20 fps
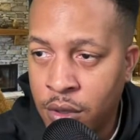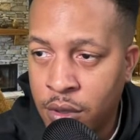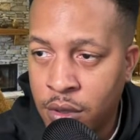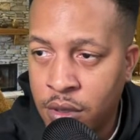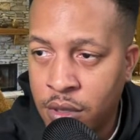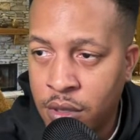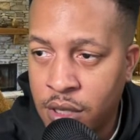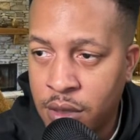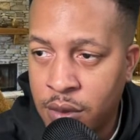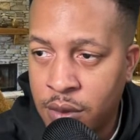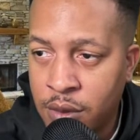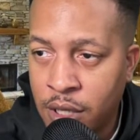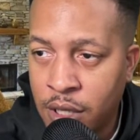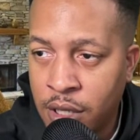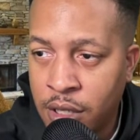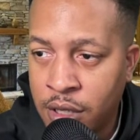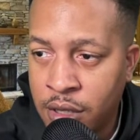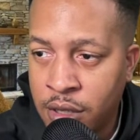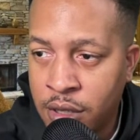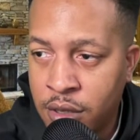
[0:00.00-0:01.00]
See what that
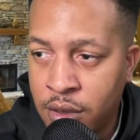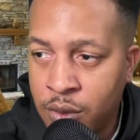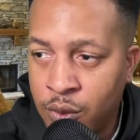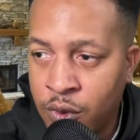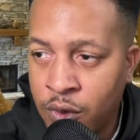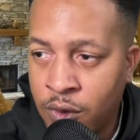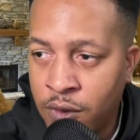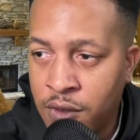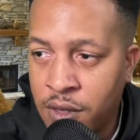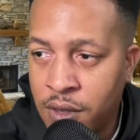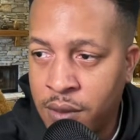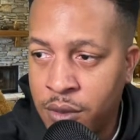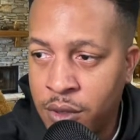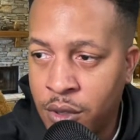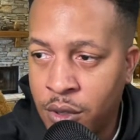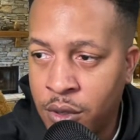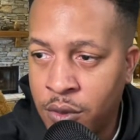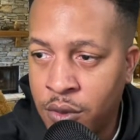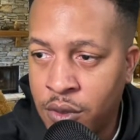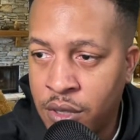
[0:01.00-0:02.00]
is. Wolves team
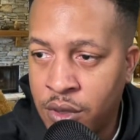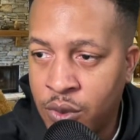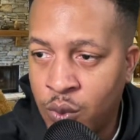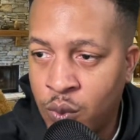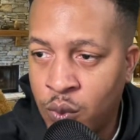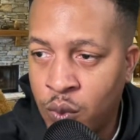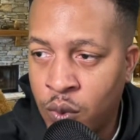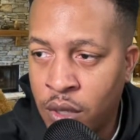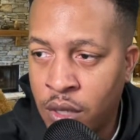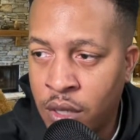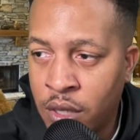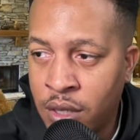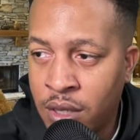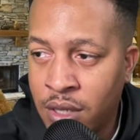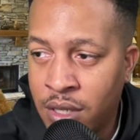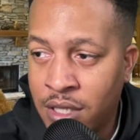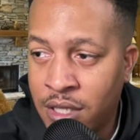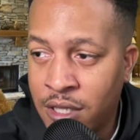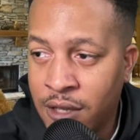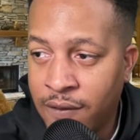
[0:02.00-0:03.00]
total is one.
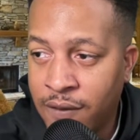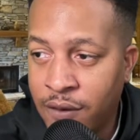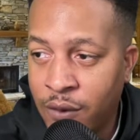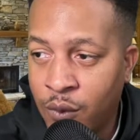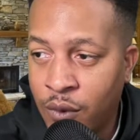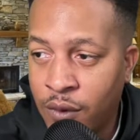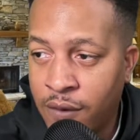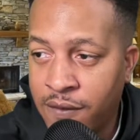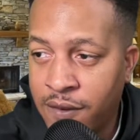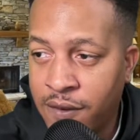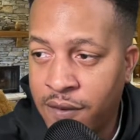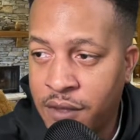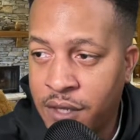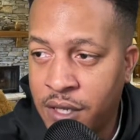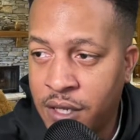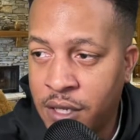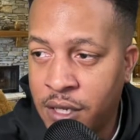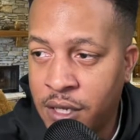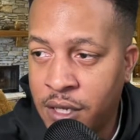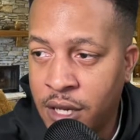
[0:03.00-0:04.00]
It's up from
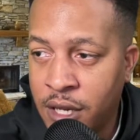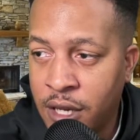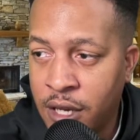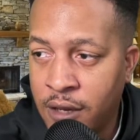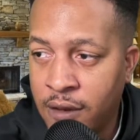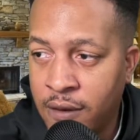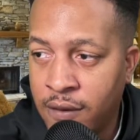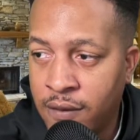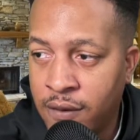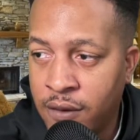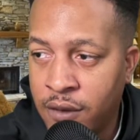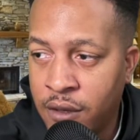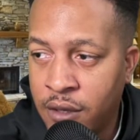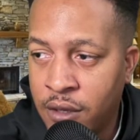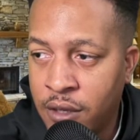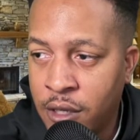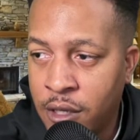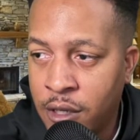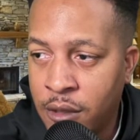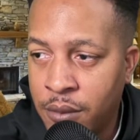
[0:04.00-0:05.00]
115.5.
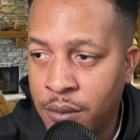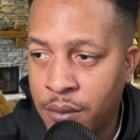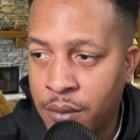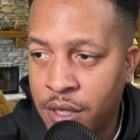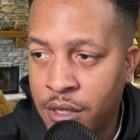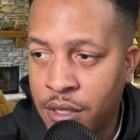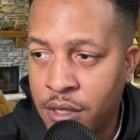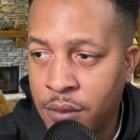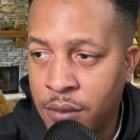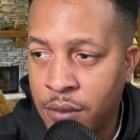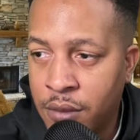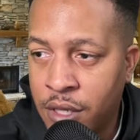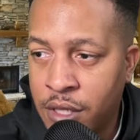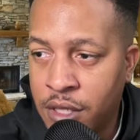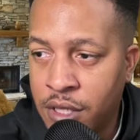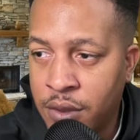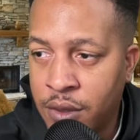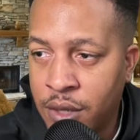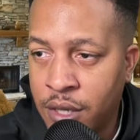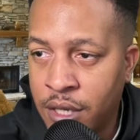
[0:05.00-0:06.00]
Best number I
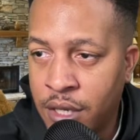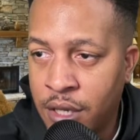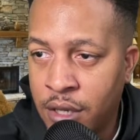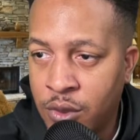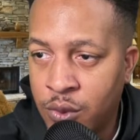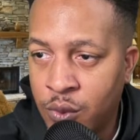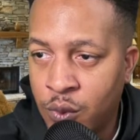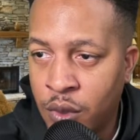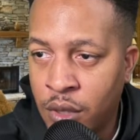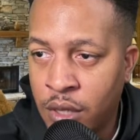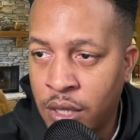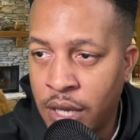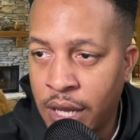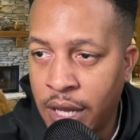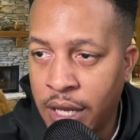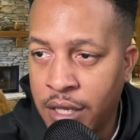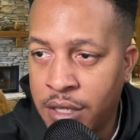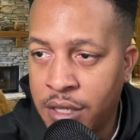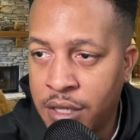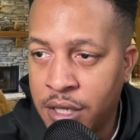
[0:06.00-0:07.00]
see right now is
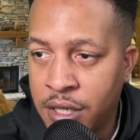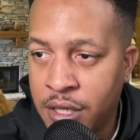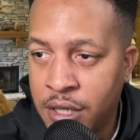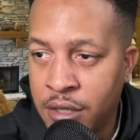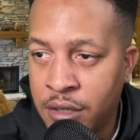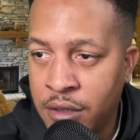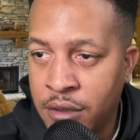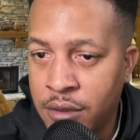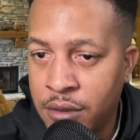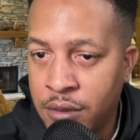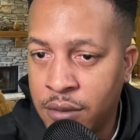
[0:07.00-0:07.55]
118.